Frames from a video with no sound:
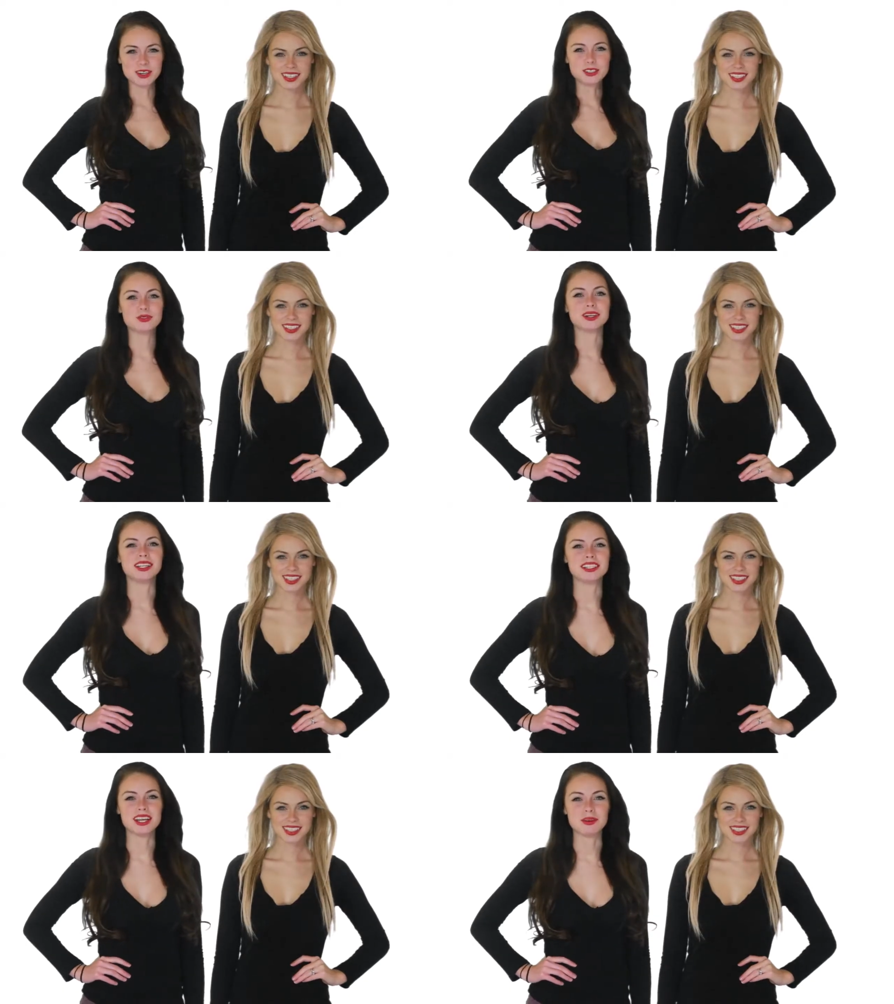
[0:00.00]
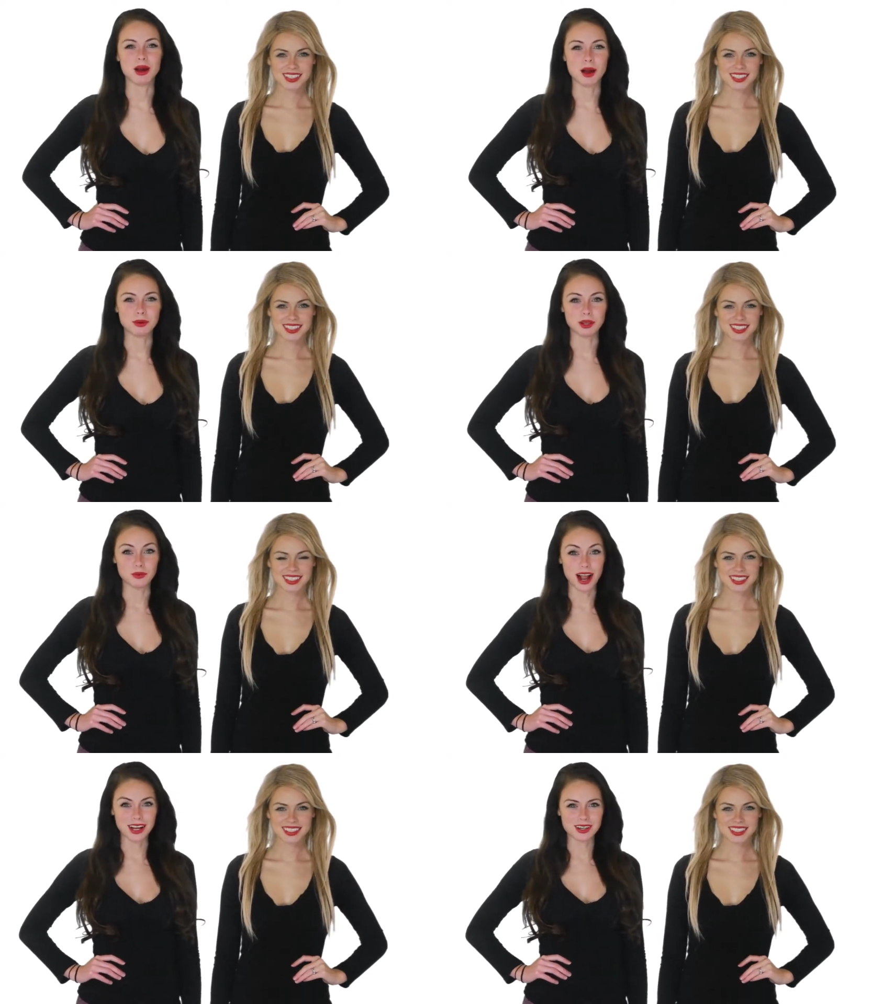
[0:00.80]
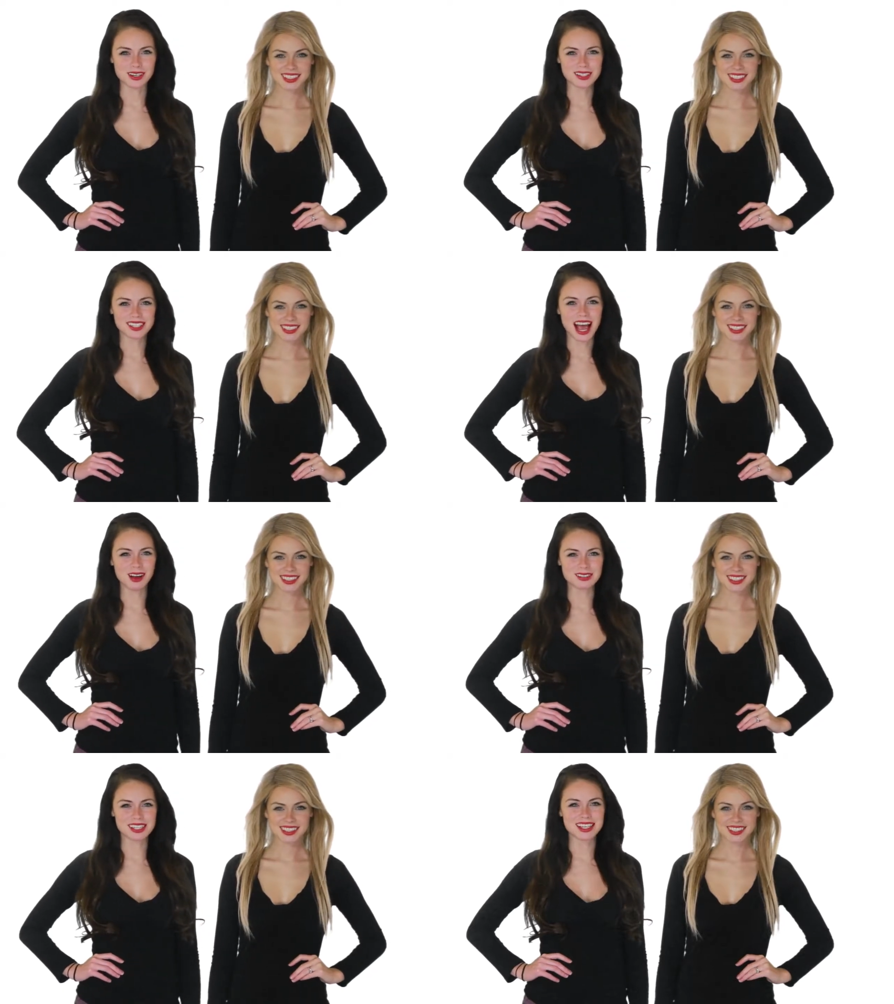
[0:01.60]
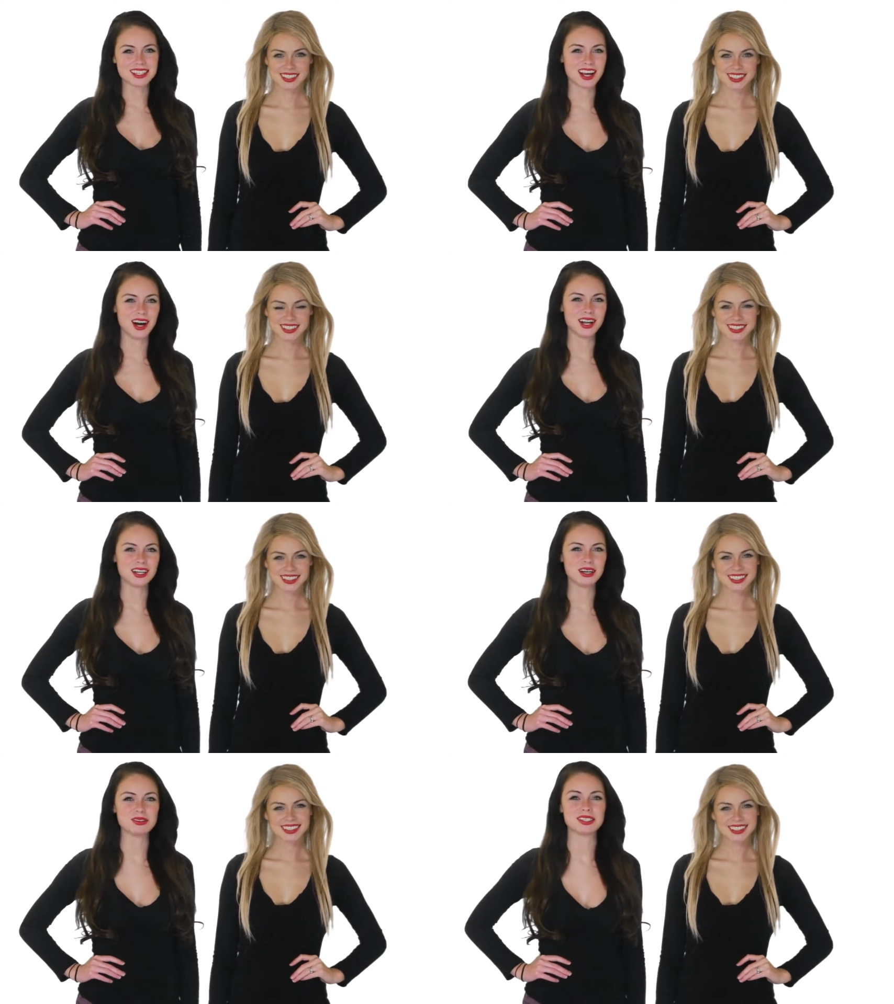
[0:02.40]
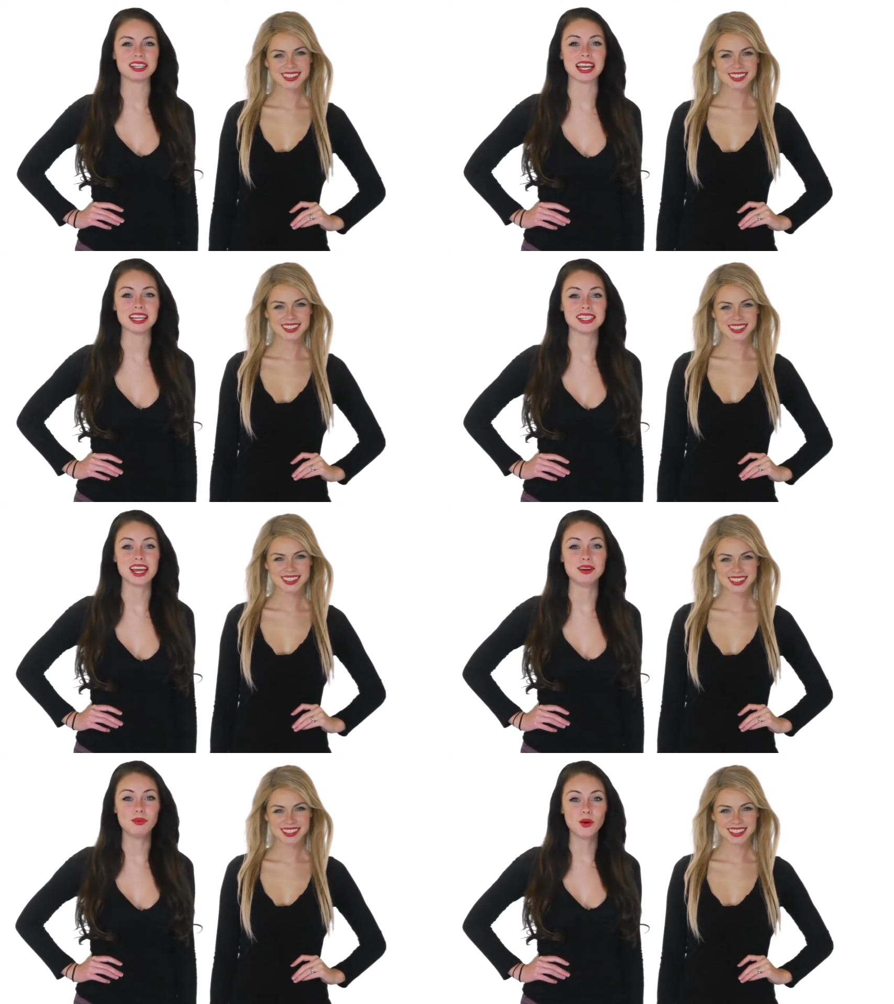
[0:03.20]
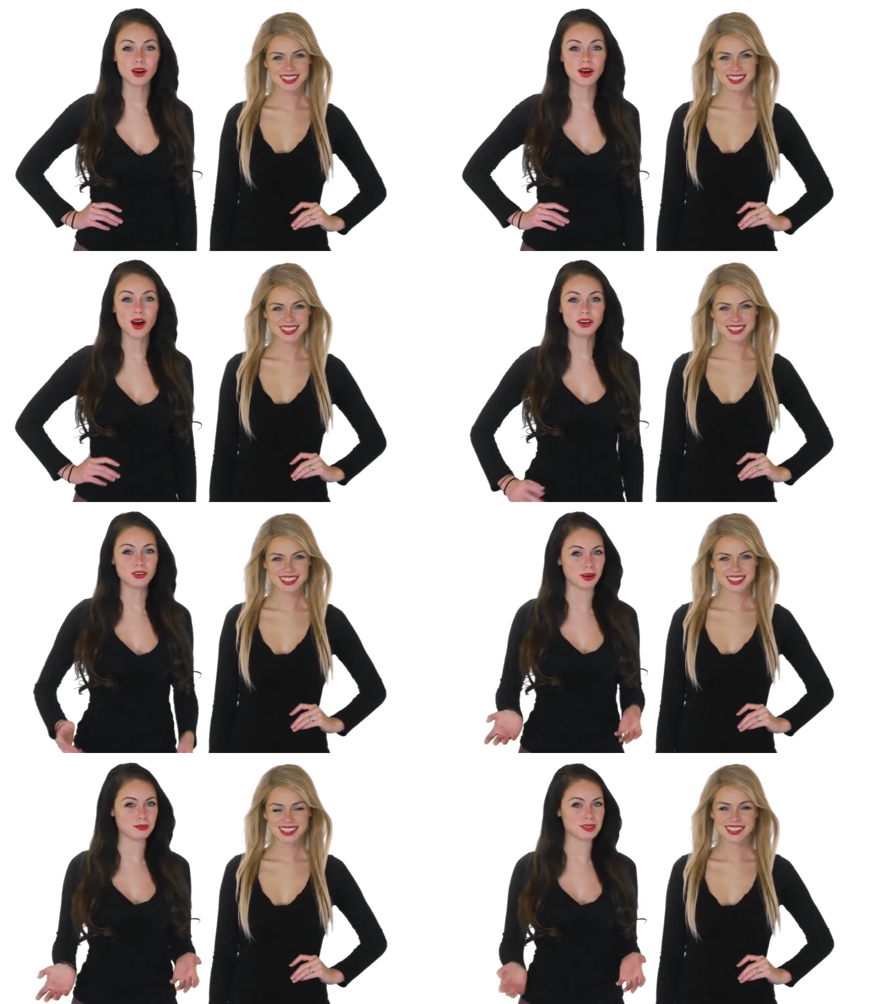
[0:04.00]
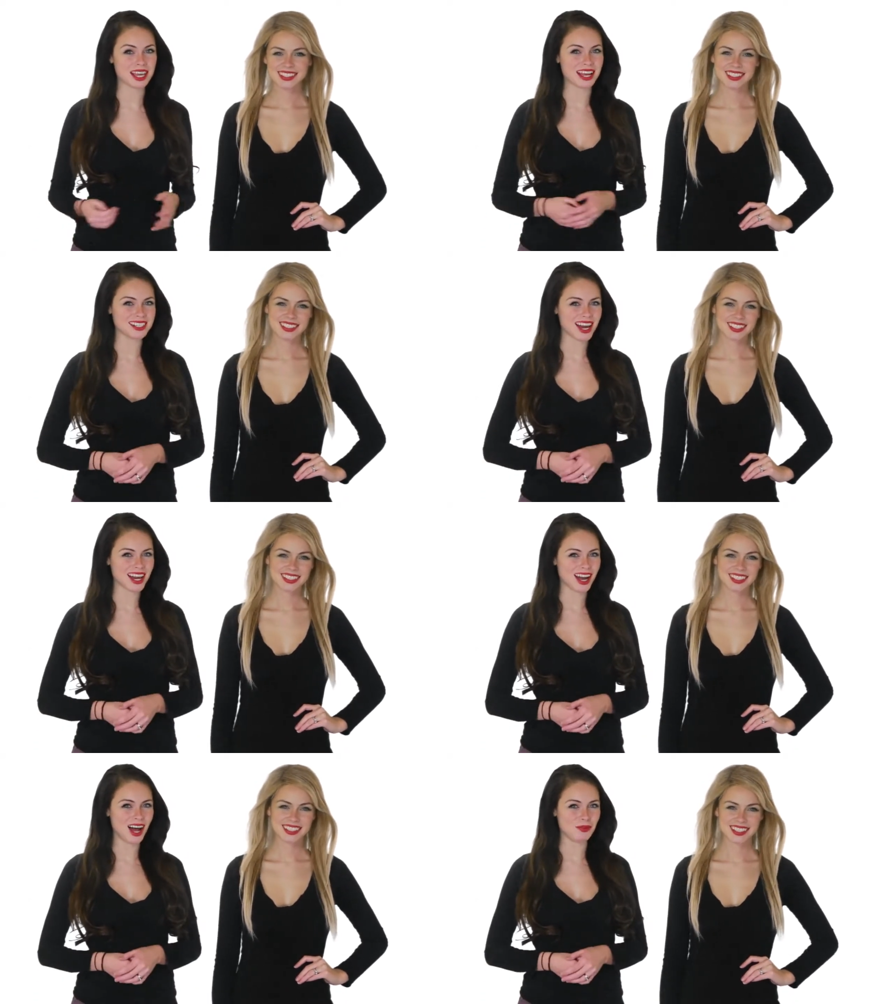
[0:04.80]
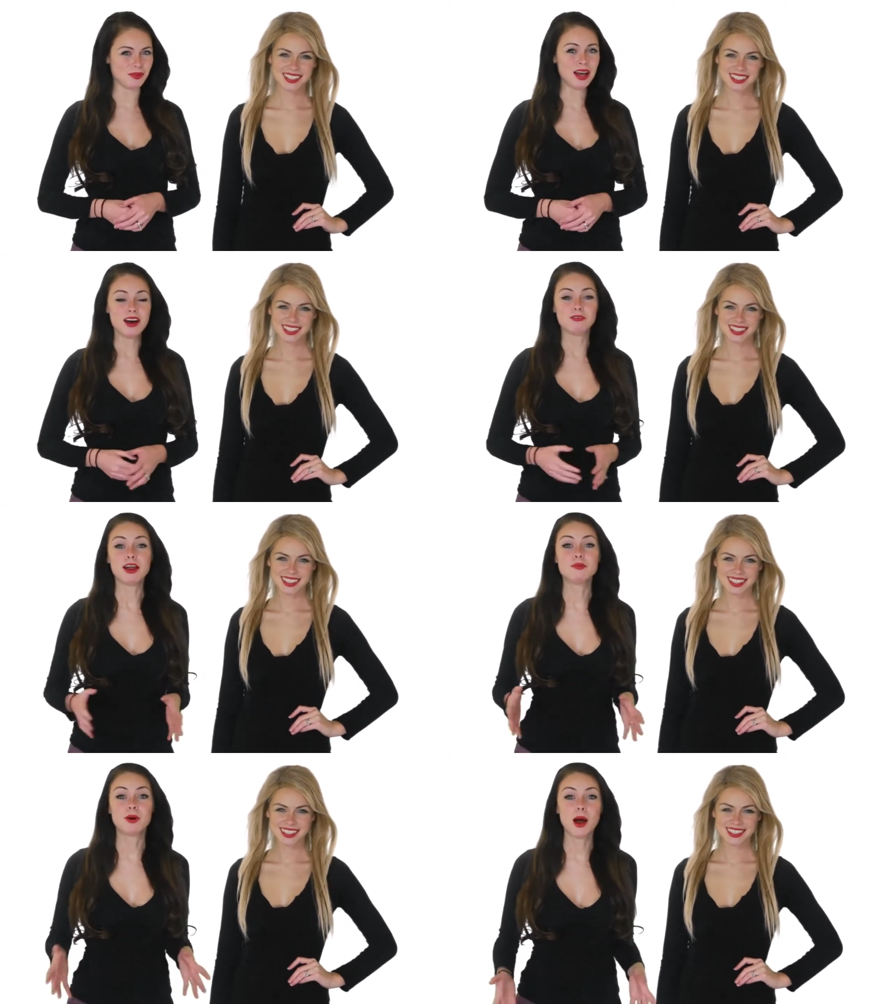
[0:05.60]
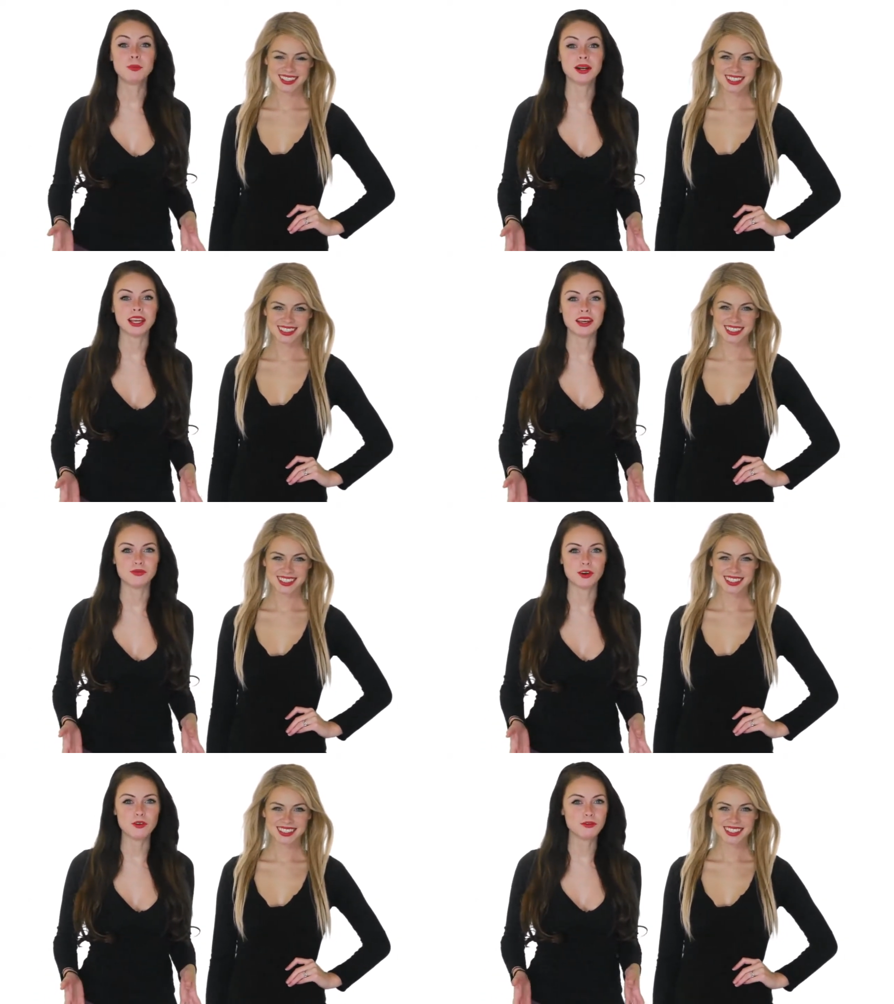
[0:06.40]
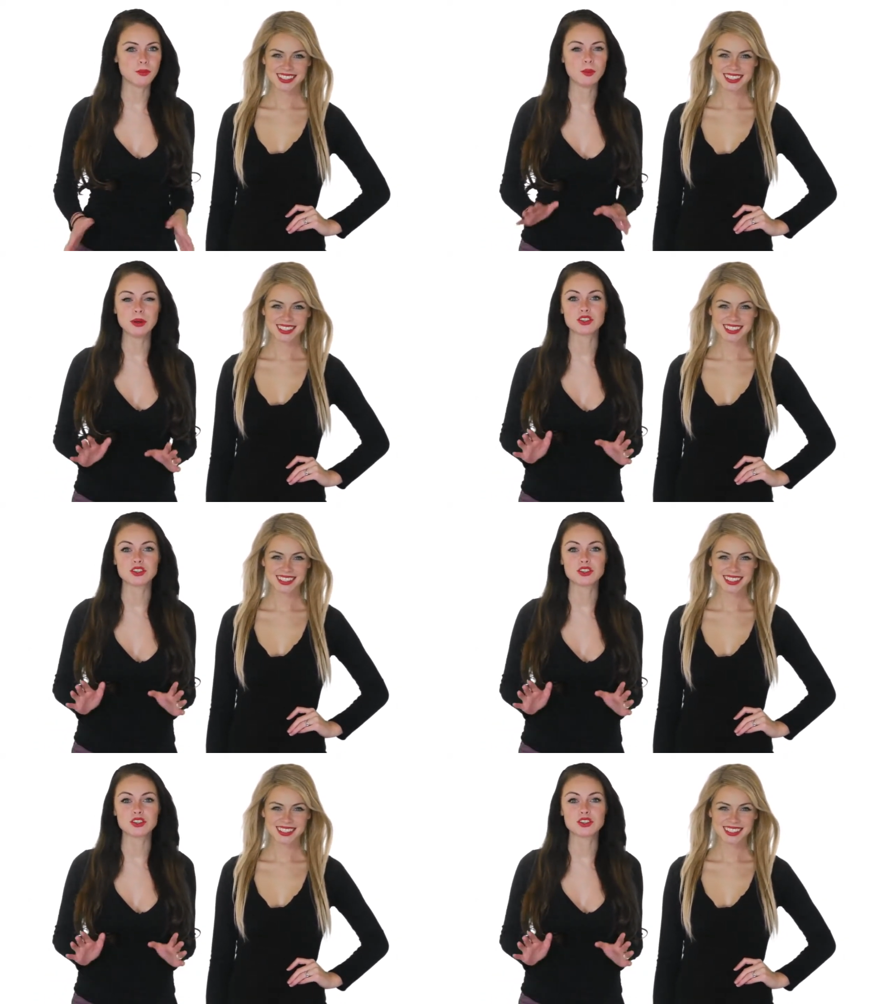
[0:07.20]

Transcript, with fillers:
Speaker 1: Search real estate property records, houses, condos, land, and more on cribscan.com. Find property info from the